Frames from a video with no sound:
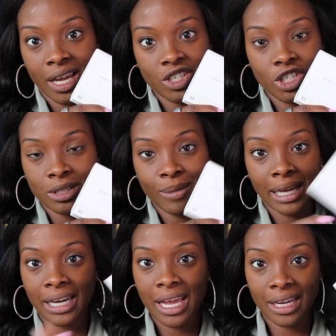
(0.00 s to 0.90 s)
It's just
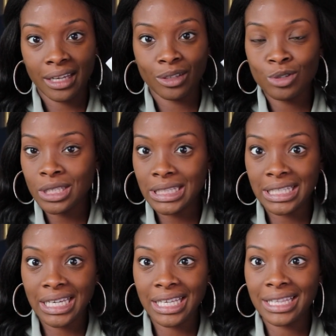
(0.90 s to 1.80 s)
magnetic. You just
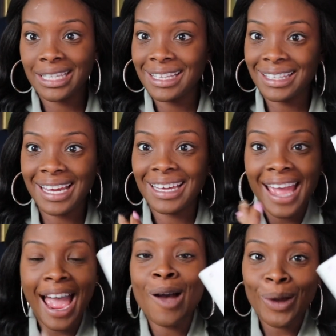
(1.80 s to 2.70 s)
stick it, like,
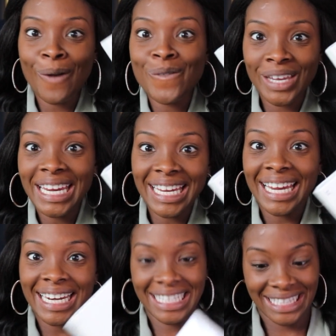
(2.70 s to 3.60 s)
how
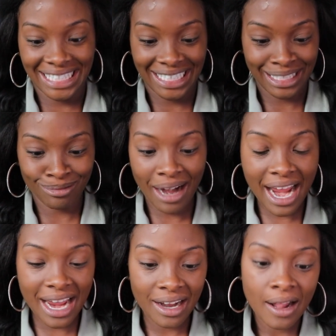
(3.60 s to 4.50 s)
convenient is this,
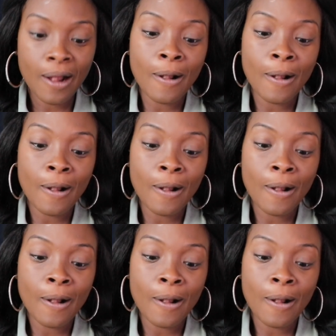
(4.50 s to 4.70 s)
right?